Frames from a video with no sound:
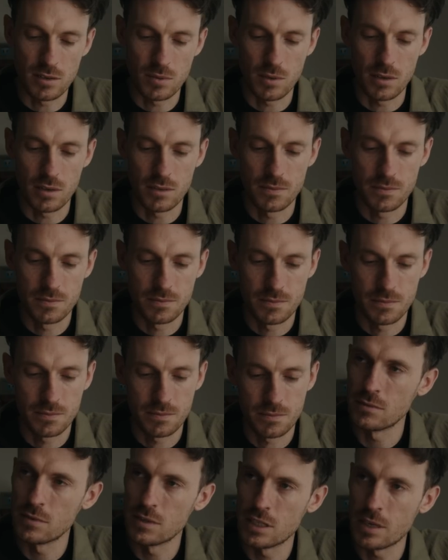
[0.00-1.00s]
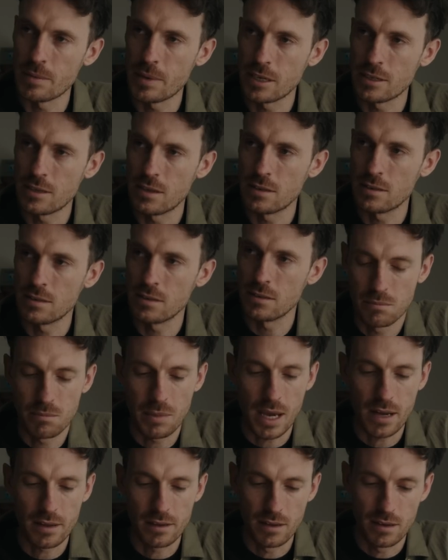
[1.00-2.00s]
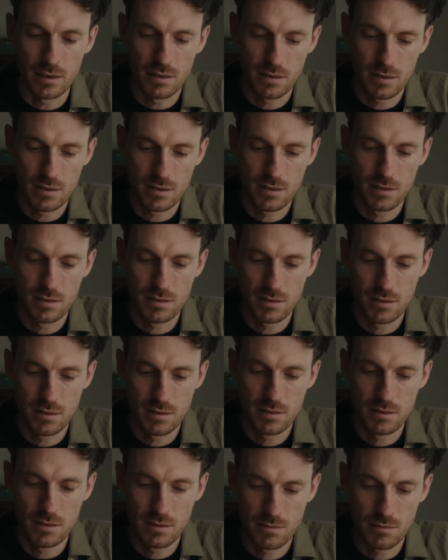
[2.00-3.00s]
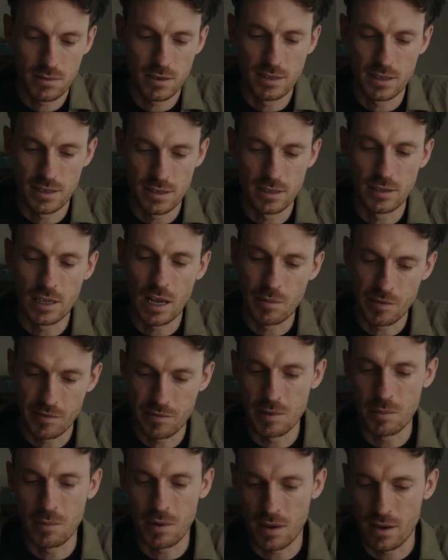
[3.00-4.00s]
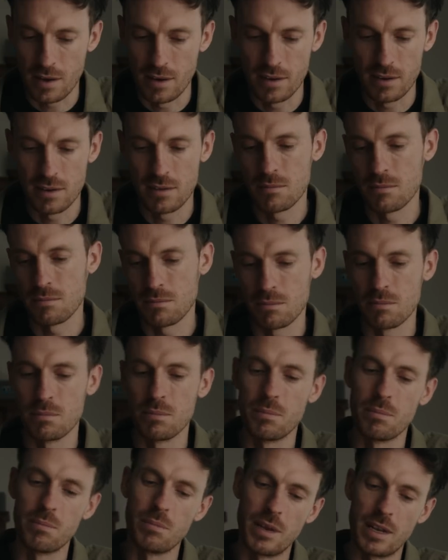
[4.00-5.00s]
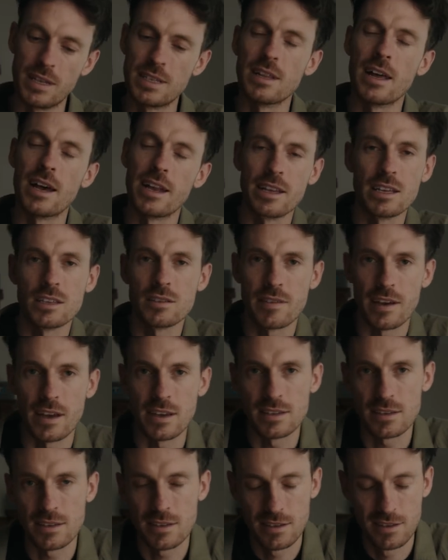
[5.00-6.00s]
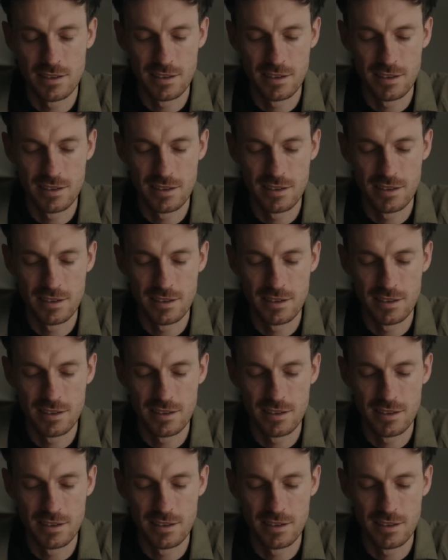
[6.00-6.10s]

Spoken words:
as well. Does that make sense? Backlit, because it's still coming from behind, but it's lighting his face.